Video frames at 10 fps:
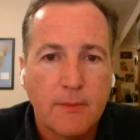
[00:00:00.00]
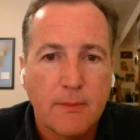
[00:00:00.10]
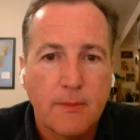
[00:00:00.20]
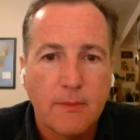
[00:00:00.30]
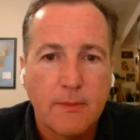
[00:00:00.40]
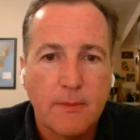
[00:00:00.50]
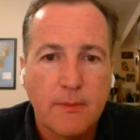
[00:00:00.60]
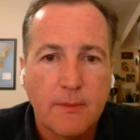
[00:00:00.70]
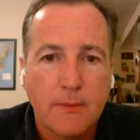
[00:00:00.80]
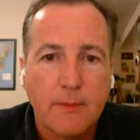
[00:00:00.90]

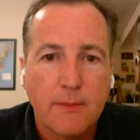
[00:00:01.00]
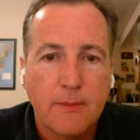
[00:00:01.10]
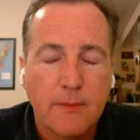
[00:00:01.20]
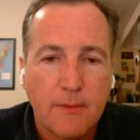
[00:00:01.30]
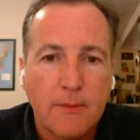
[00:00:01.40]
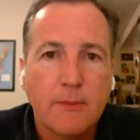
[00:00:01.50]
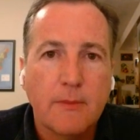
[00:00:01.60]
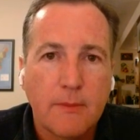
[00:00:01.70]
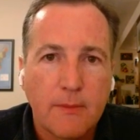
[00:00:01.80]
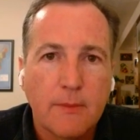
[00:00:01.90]

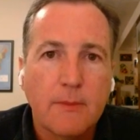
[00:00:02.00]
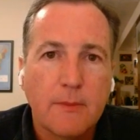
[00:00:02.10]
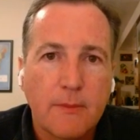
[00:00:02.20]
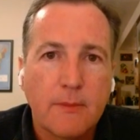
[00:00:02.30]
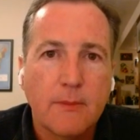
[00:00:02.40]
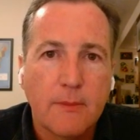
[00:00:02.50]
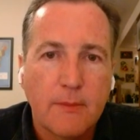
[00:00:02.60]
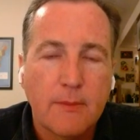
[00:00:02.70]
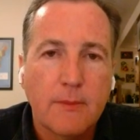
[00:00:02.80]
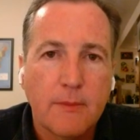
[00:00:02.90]

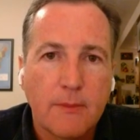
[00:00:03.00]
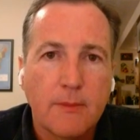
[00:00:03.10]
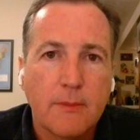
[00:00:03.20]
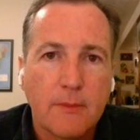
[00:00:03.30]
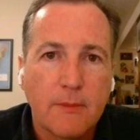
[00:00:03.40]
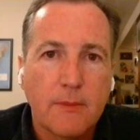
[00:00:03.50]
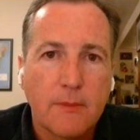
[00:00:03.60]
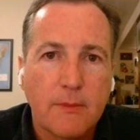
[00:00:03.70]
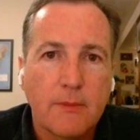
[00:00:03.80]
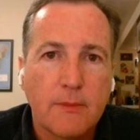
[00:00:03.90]

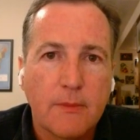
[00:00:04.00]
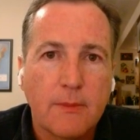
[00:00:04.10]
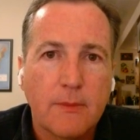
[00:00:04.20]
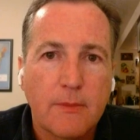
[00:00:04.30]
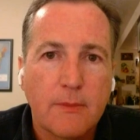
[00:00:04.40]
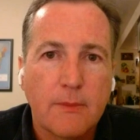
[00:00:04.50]
This person isn't speaking.